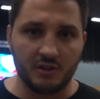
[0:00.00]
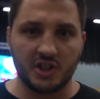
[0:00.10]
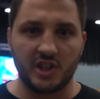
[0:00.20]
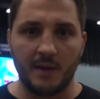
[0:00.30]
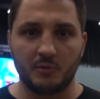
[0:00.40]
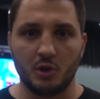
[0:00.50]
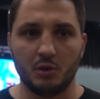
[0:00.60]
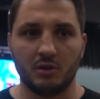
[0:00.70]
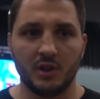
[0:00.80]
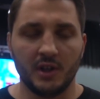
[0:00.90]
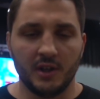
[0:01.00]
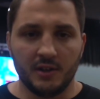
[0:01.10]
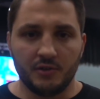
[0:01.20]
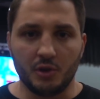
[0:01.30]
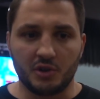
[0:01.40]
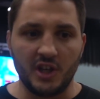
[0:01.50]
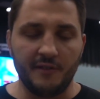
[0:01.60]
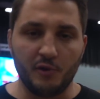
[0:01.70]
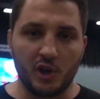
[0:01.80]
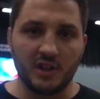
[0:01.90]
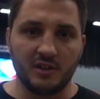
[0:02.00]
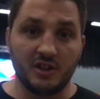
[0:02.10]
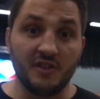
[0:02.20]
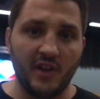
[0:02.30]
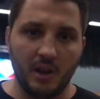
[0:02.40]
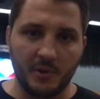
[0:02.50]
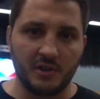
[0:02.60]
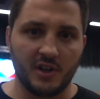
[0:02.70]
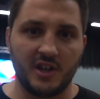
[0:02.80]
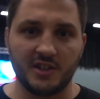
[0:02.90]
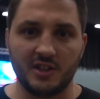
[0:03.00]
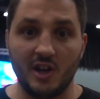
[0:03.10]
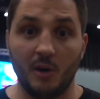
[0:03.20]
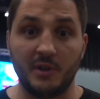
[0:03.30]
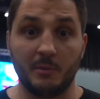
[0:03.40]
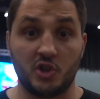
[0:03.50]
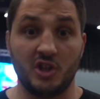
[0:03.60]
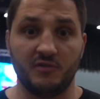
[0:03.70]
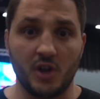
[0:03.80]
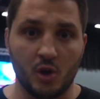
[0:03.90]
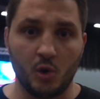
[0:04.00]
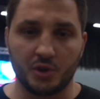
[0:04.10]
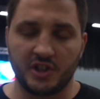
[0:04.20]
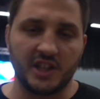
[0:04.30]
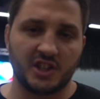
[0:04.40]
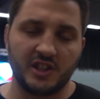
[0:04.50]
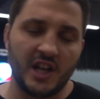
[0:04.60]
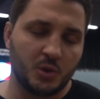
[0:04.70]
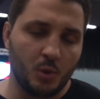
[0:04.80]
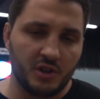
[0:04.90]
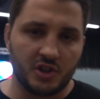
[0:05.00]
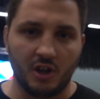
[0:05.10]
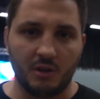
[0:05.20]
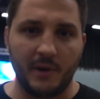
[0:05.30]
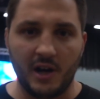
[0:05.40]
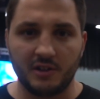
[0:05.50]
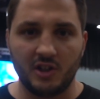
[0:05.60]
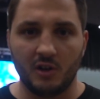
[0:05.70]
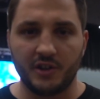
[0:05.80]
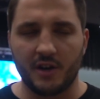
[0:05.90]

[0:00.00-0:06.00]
It's time to see if we can develop other kids and help them achieve their goals. That's what it's all about. You know,